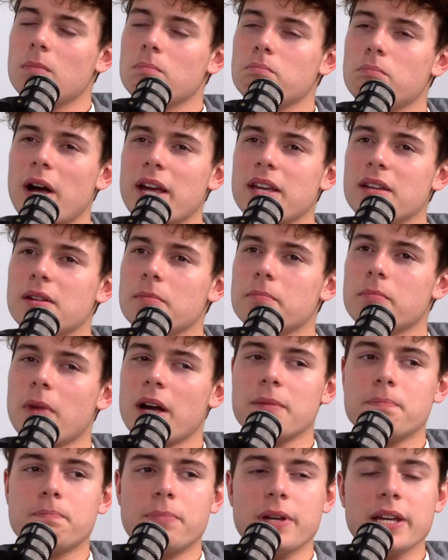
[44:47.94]

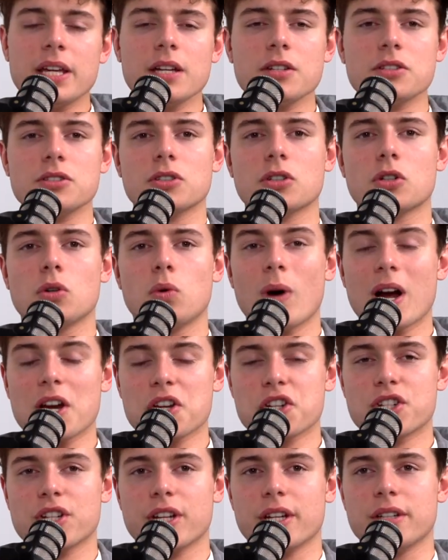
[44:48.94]
My biggest
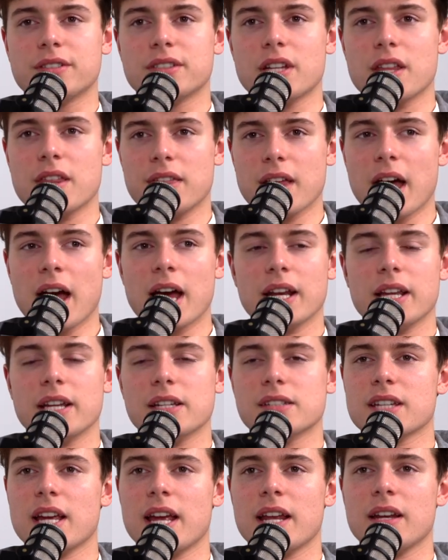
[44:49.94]
question to that
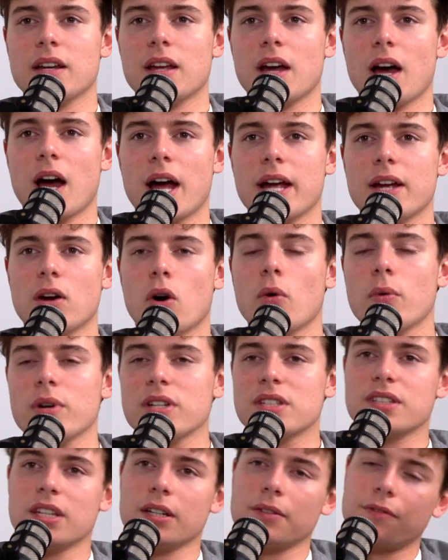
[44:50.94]
is, and I
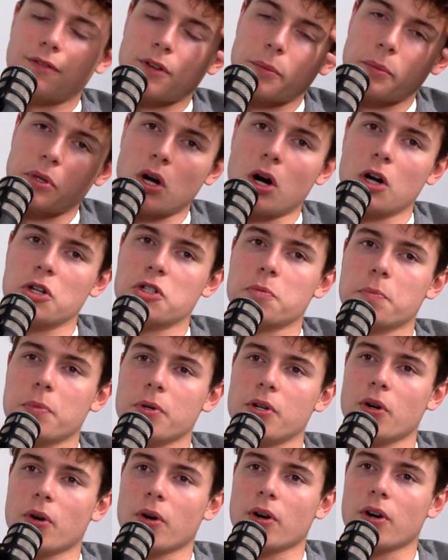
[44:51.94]
always think from an
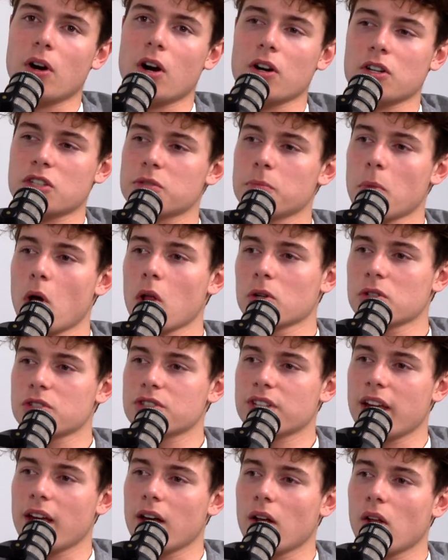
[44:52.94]
entrepreneur on a smaller
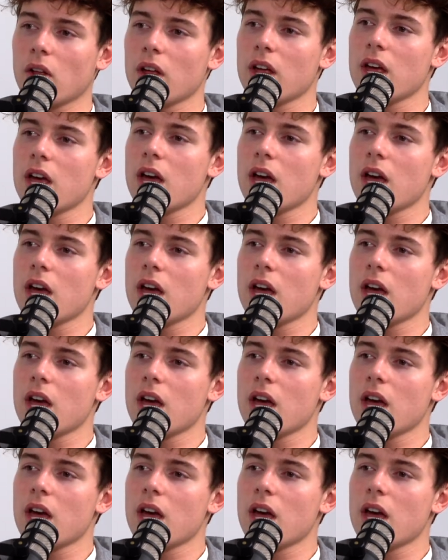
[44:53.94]
scale,